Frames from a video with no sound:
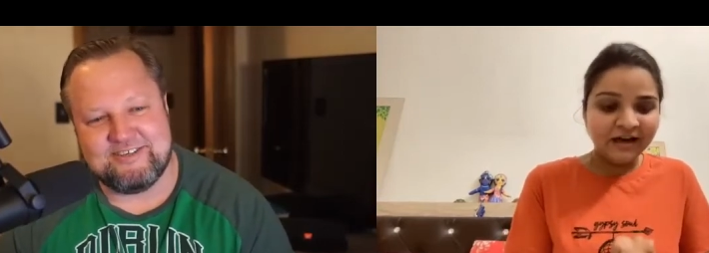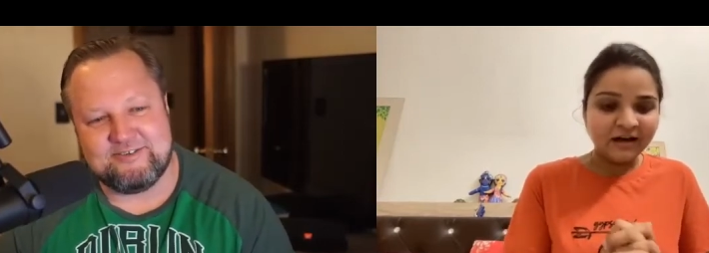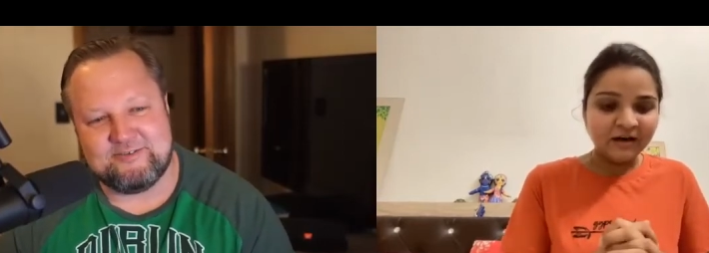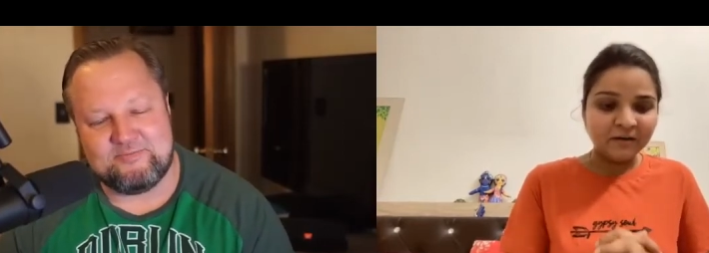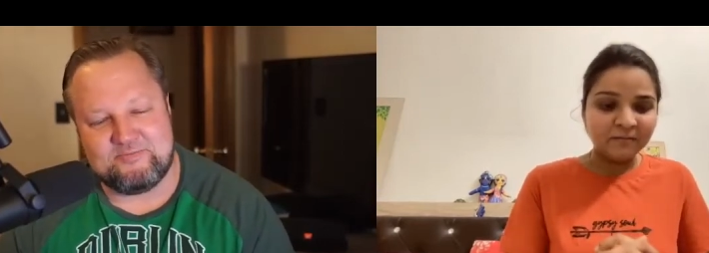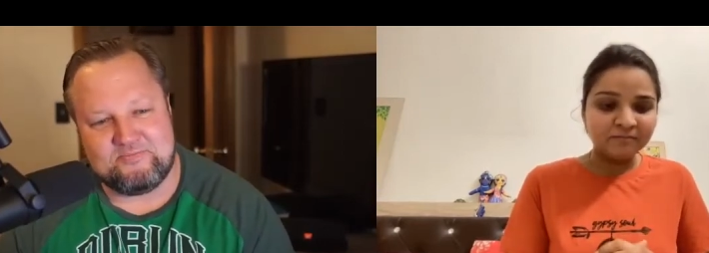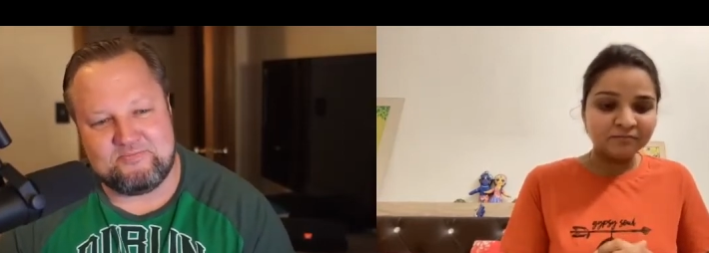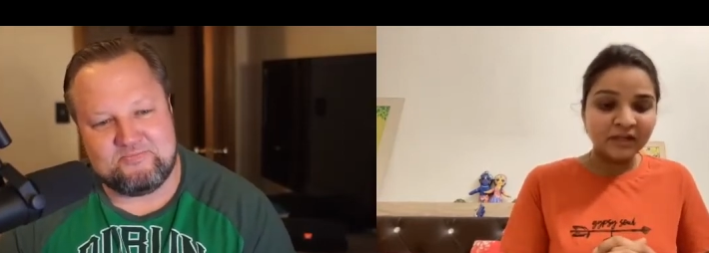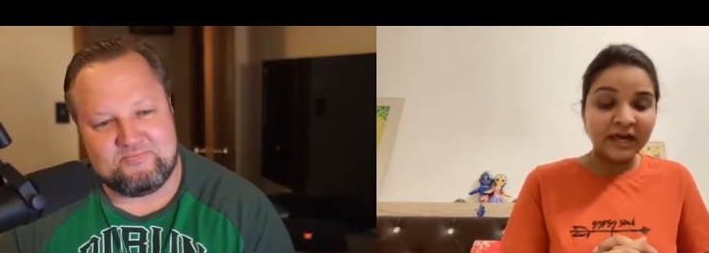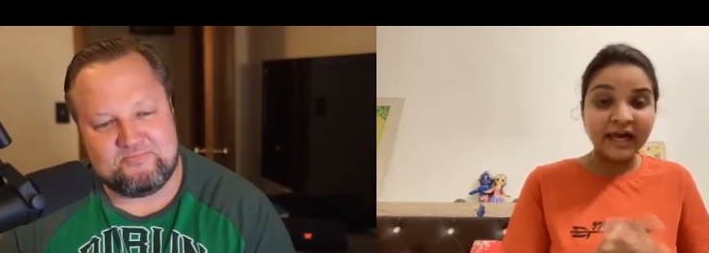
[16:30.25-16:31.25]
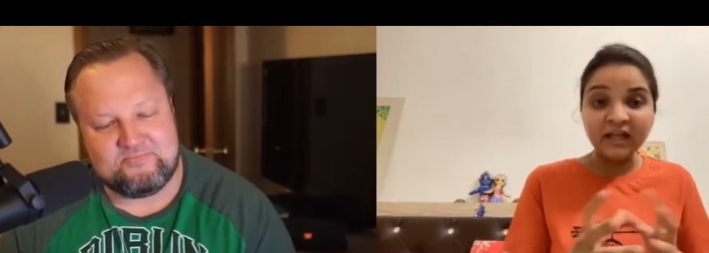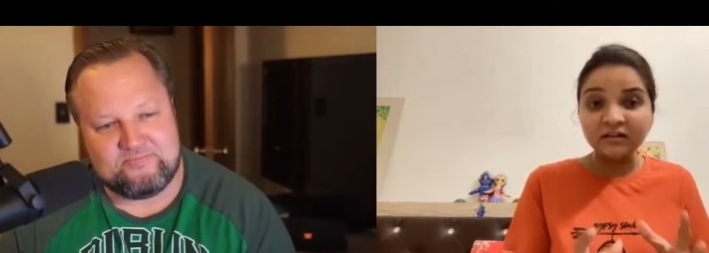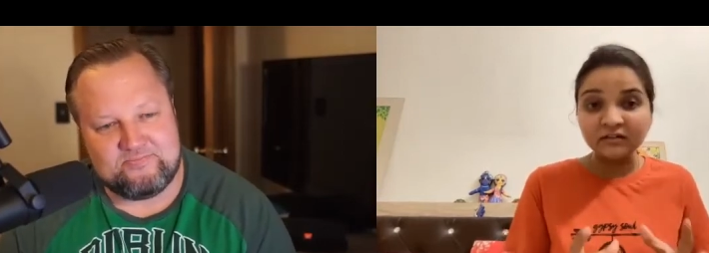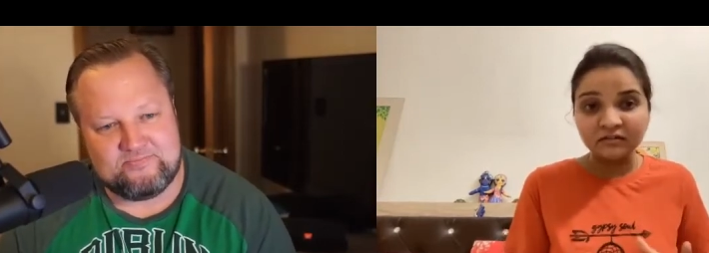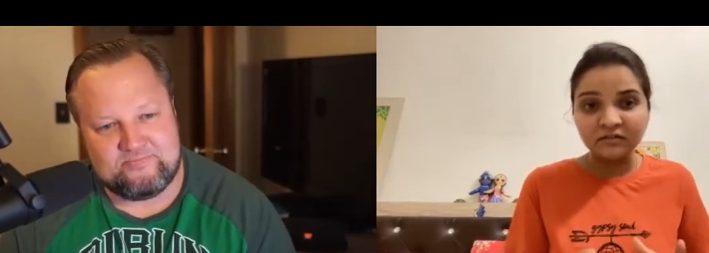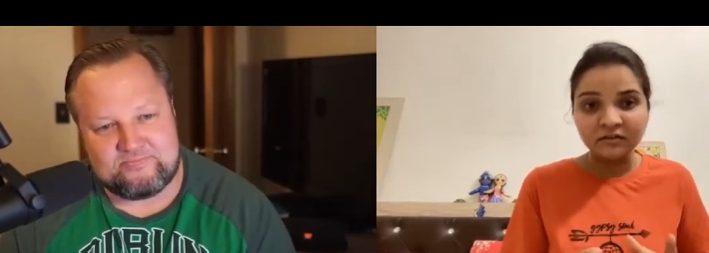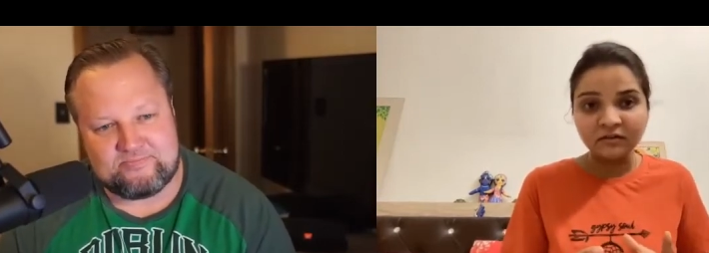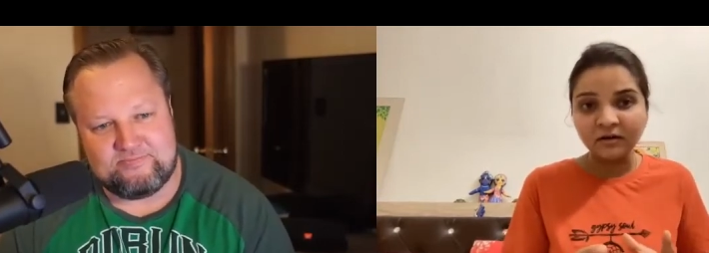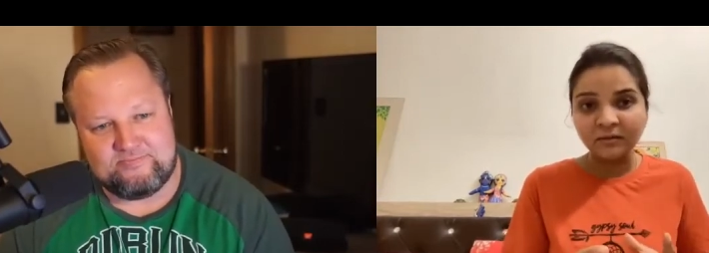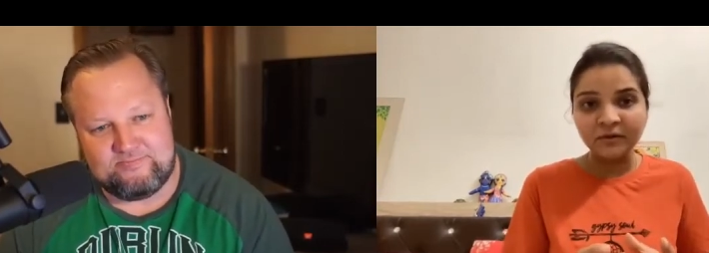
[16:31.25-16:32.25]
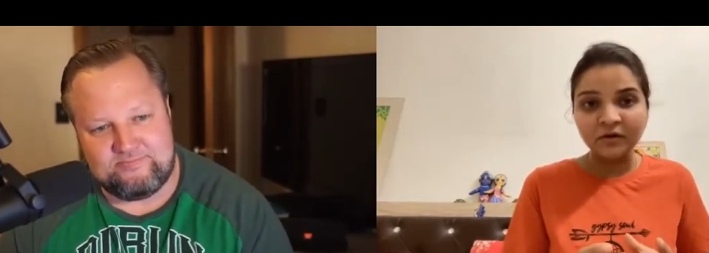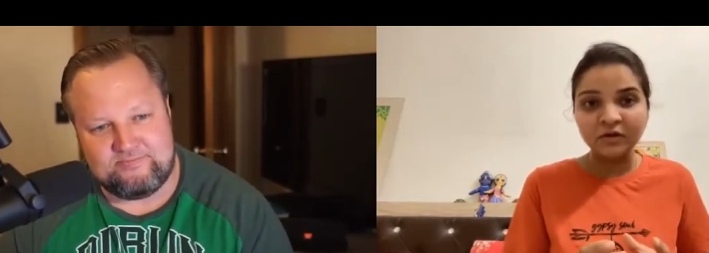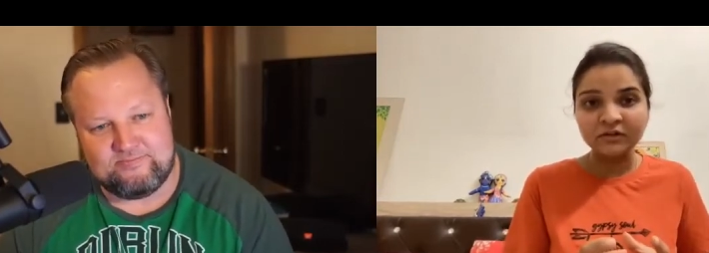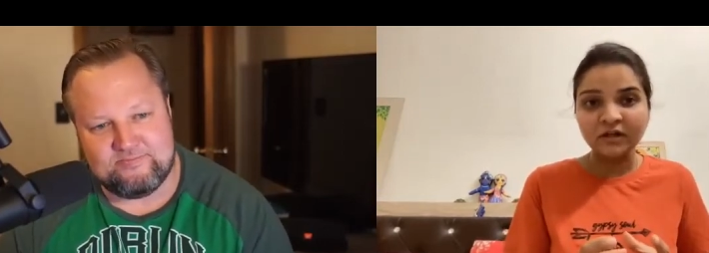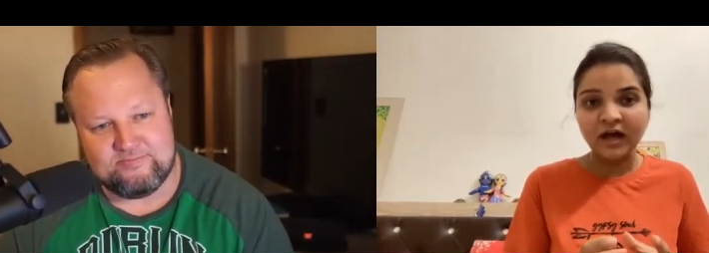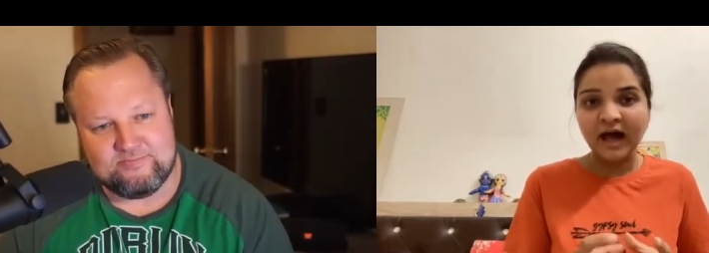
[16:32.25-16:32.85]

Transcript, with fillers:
Speaker 1: um health because